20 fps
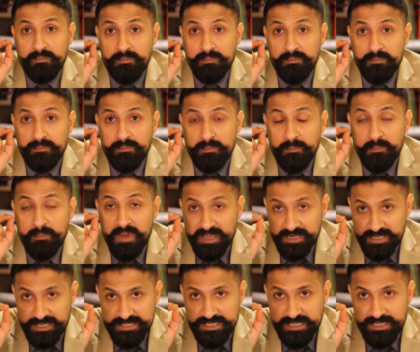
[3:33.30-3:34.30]

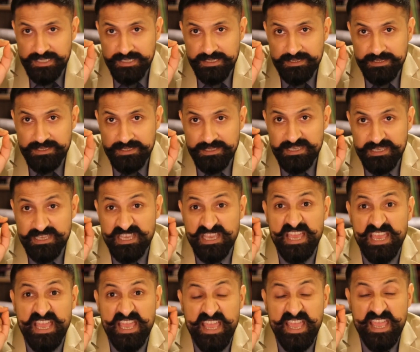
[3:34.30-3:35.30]
Marketing,
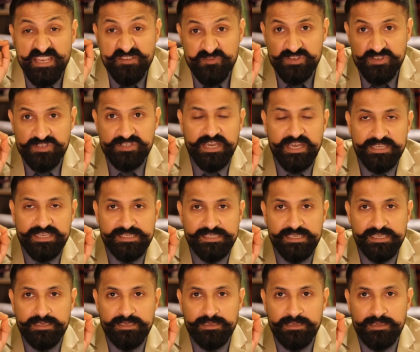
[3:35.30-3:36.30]
advertising.
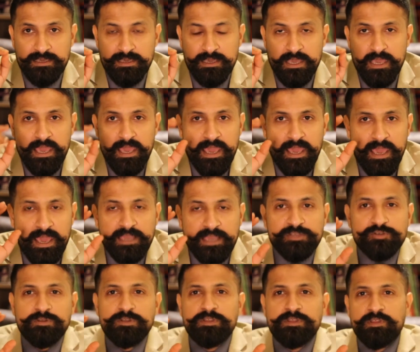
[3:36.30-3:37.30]

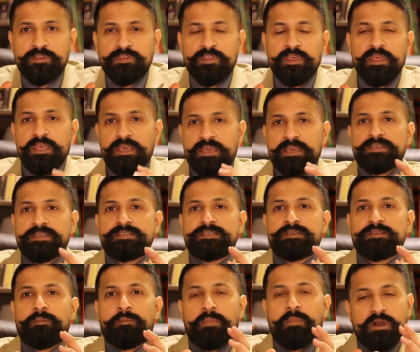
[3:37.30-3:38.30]
Actually, the thing is,
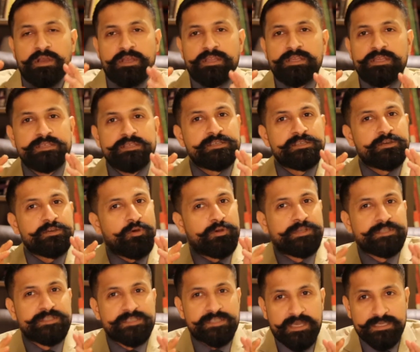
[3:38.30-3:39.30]
marketing is a rocket
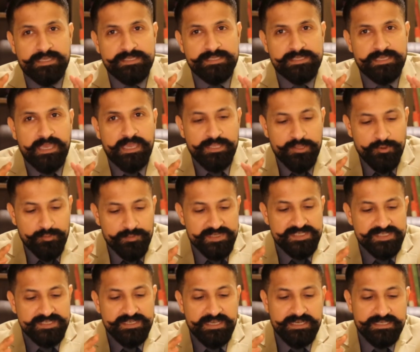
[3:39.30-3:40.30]
science, and you must
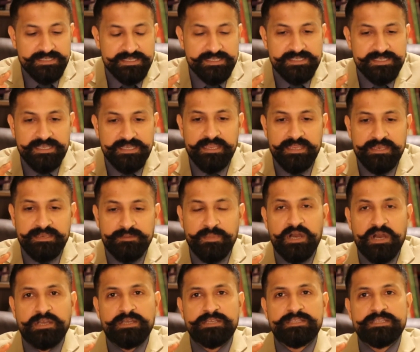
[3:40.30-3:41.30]
understand
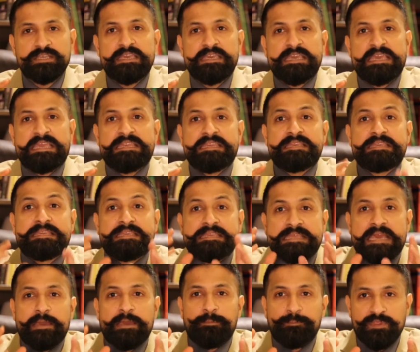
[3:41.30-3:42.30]
marketing in
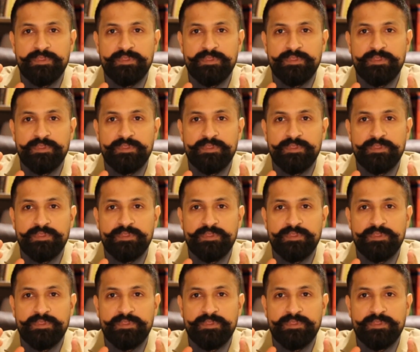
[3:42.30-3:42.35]
depth.